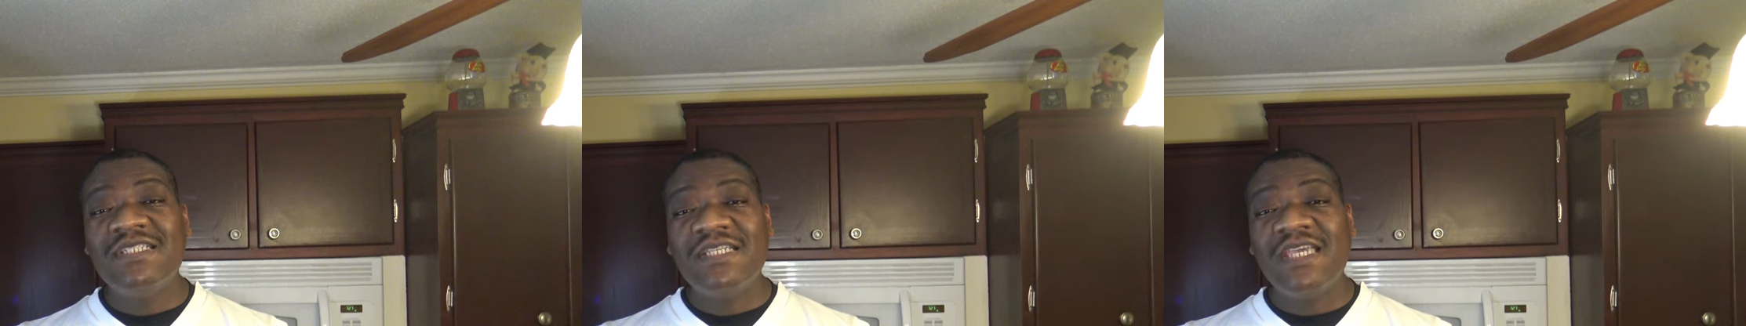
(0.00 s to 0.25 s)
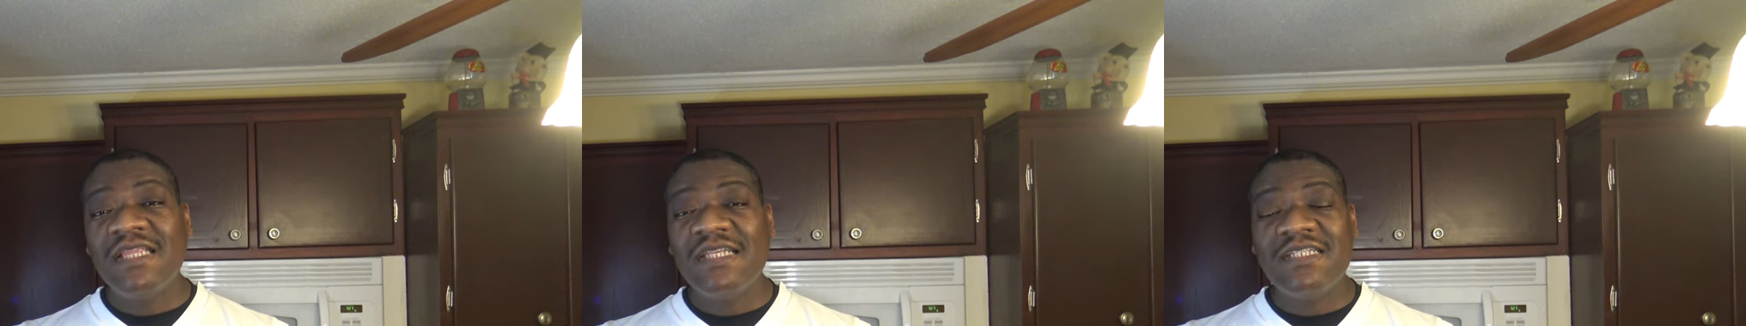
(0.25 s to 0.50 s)

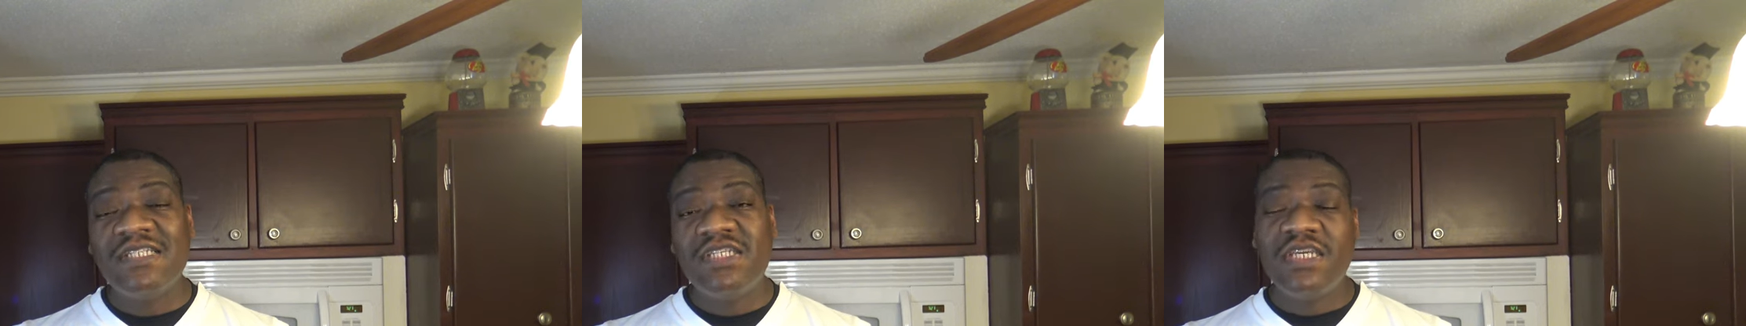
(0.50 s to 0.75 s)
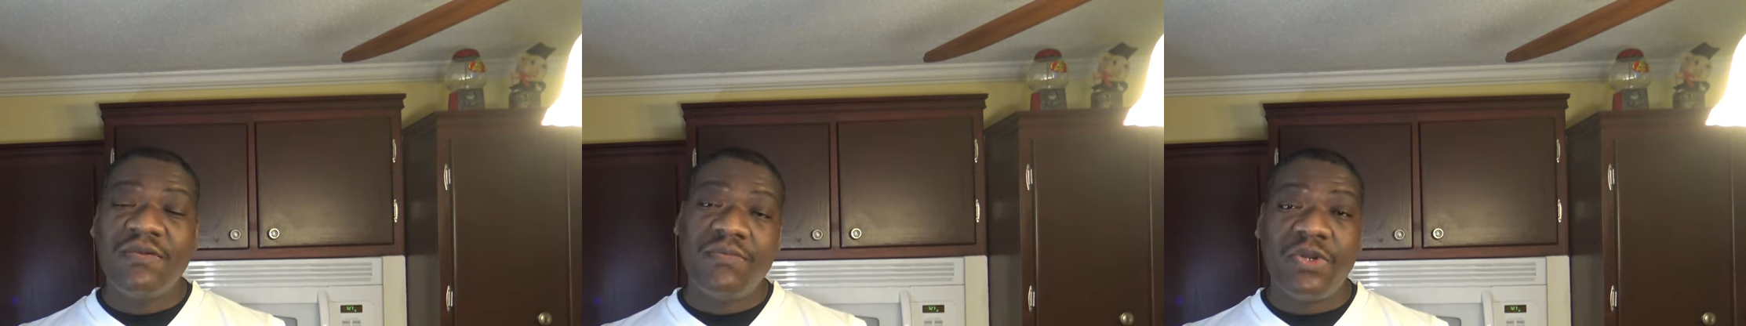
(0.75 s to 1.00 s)
skinless
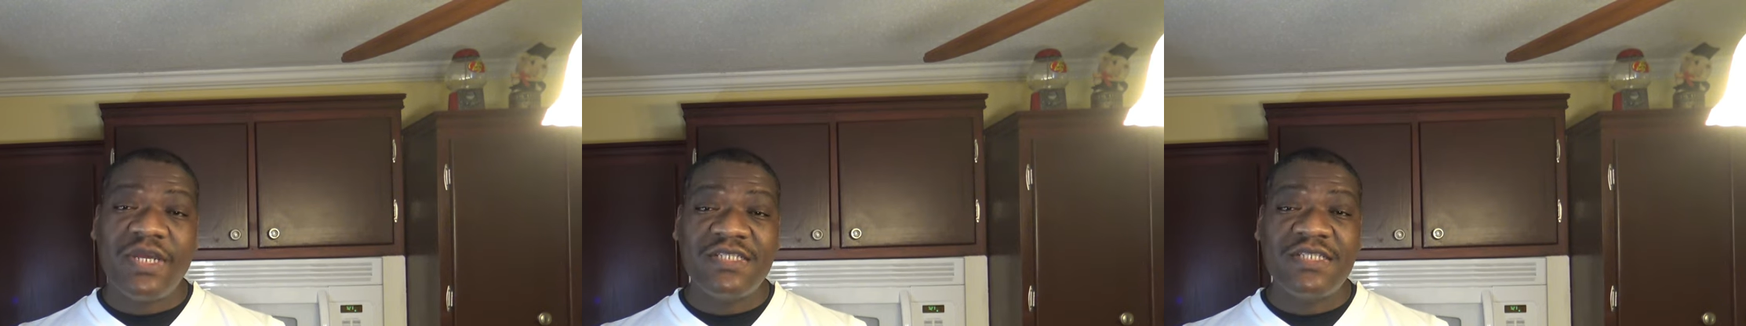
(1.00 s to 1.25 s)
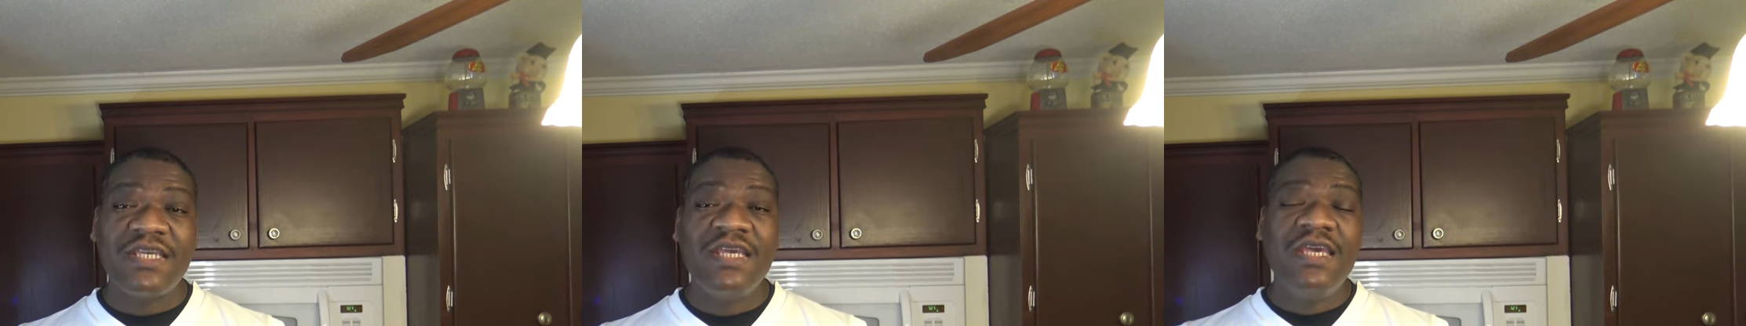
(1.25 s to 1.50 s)
chicken
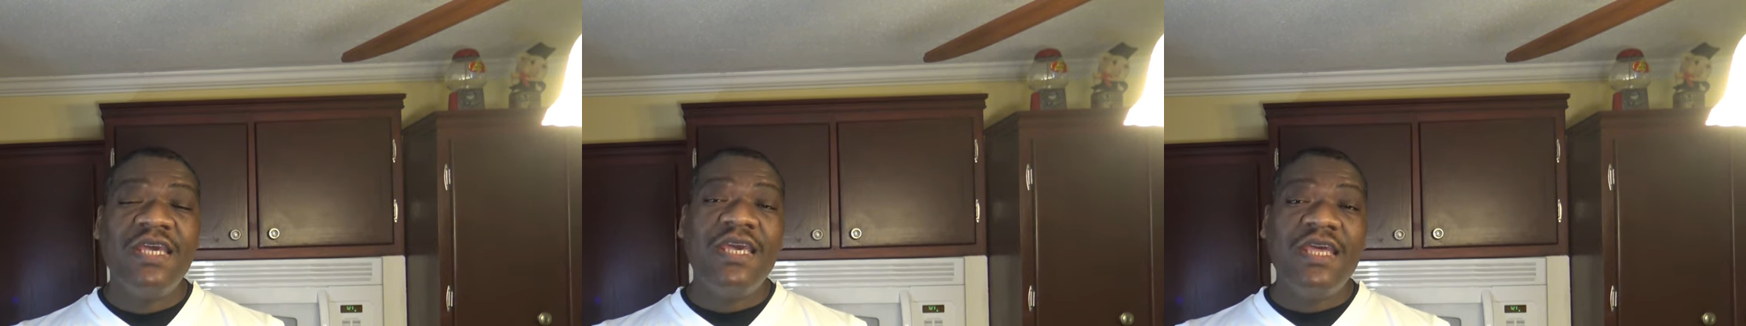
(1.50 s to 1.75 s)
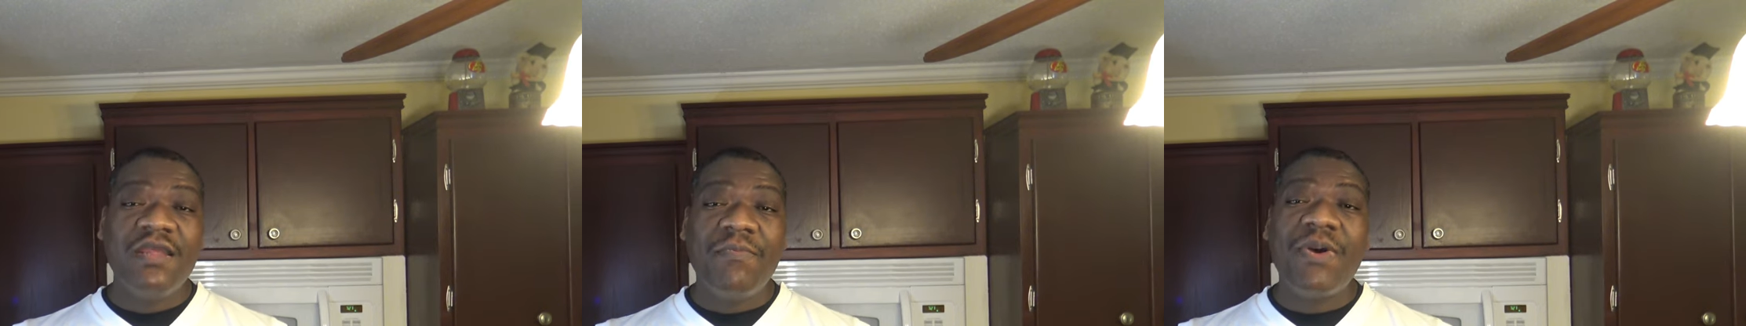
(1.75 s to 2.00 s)
breasts
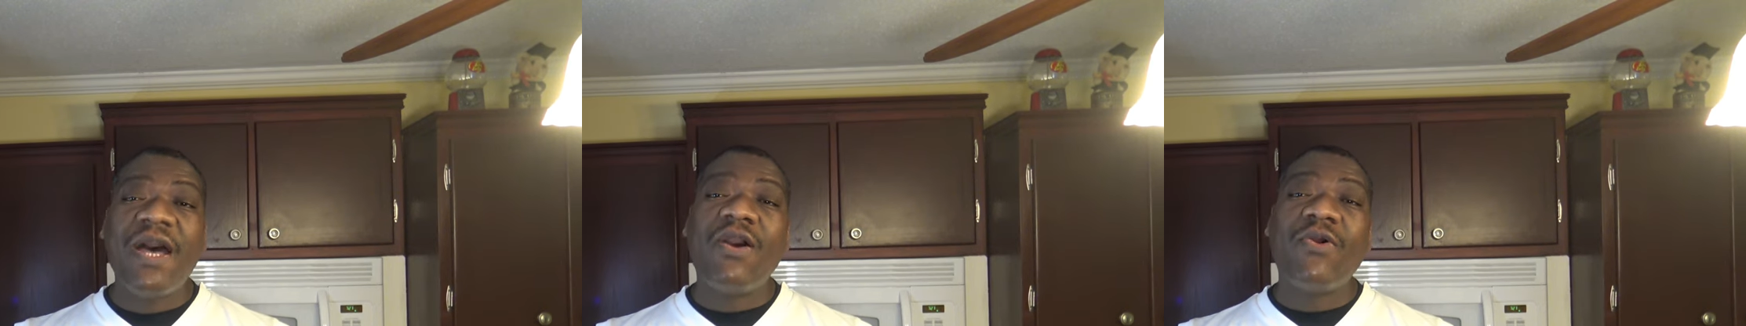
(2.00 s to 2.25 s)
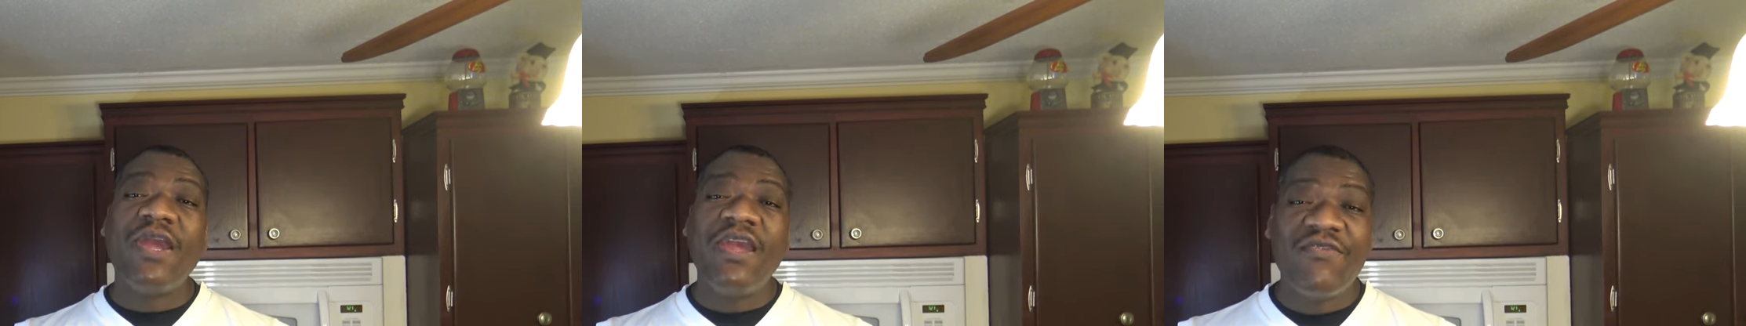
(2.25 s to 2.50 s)
in the
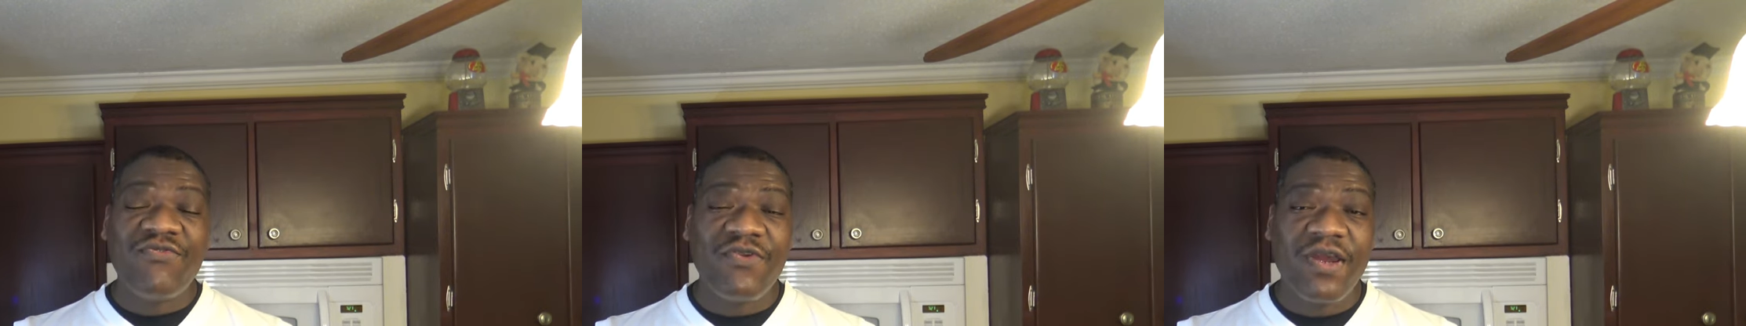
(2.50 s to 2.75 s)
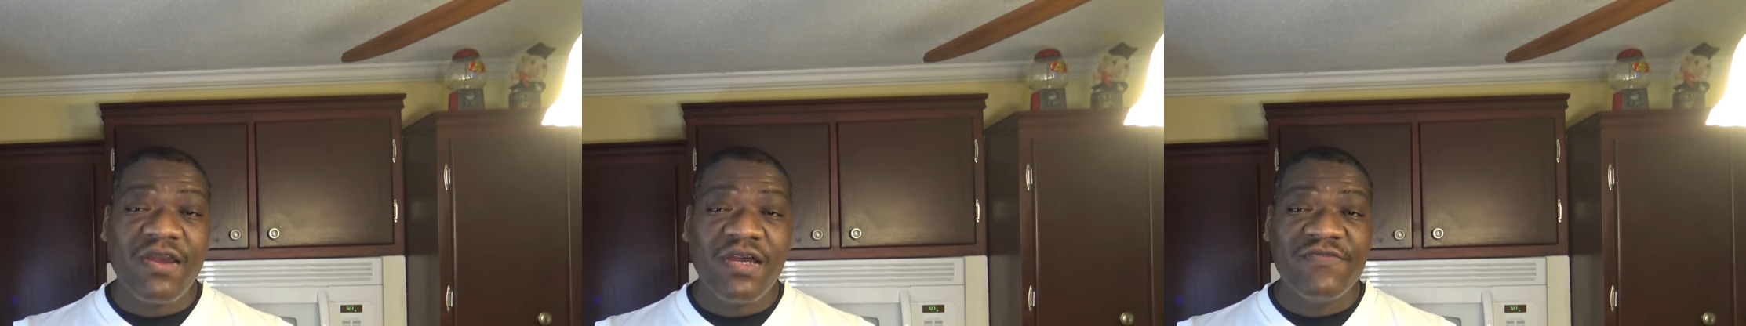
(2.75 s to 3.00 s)
Power Air
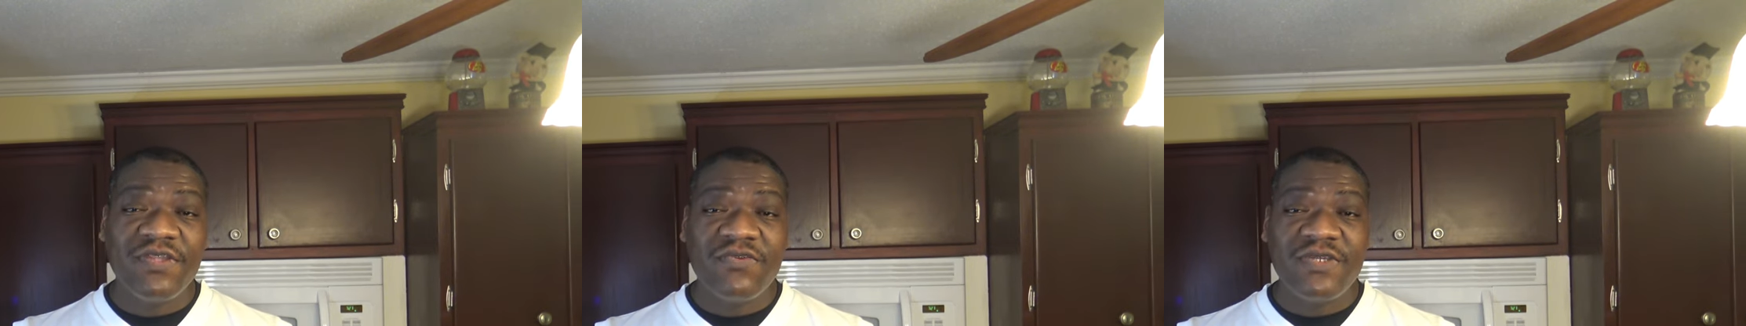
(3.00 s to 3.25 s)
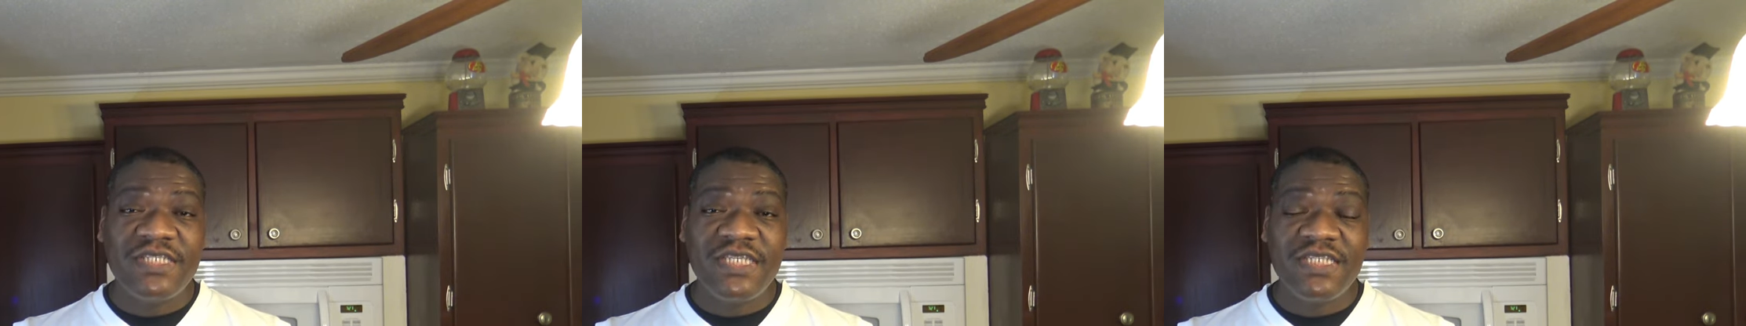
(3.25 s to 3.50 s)
Fryer Oven
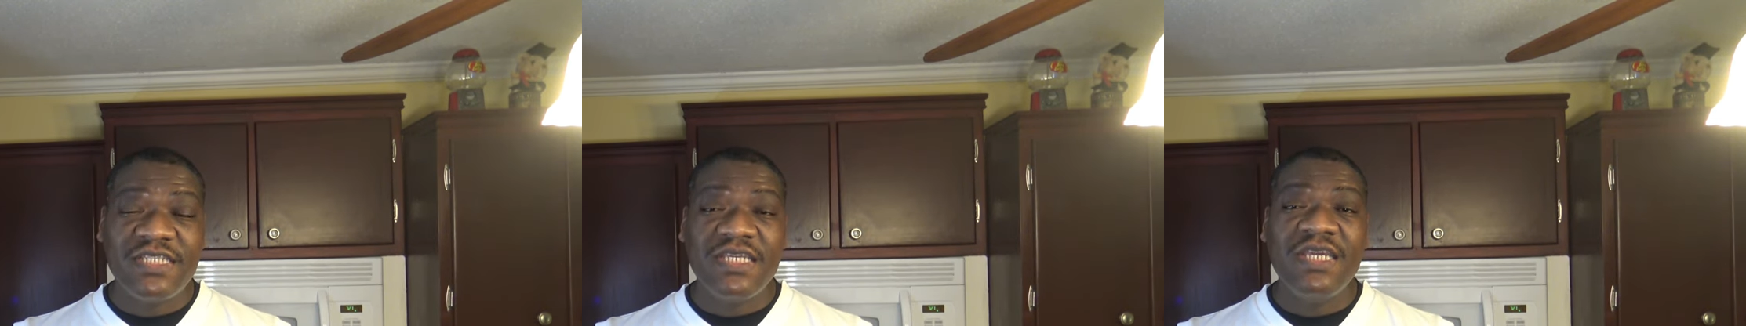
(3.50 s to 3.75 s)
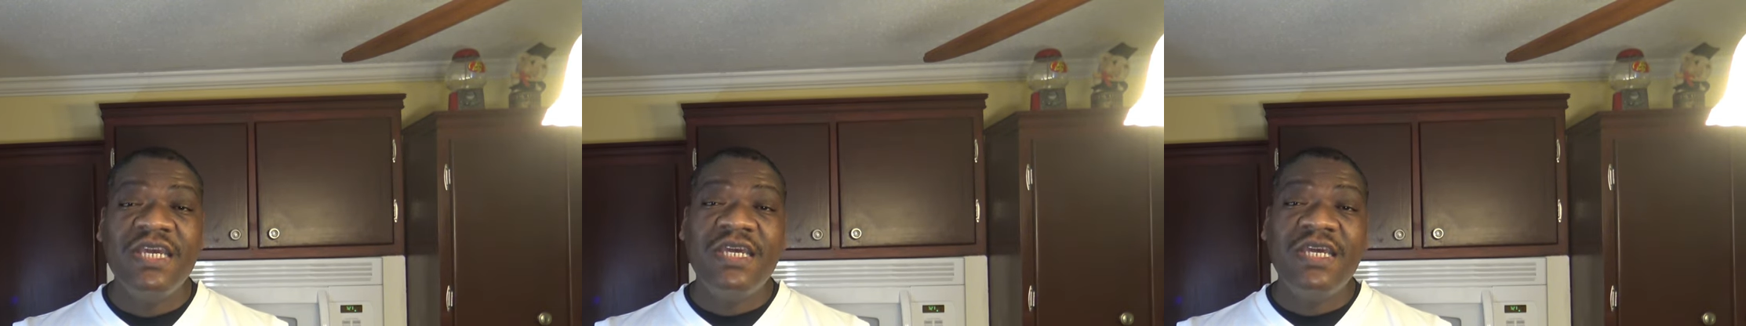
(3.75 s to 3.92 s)
360.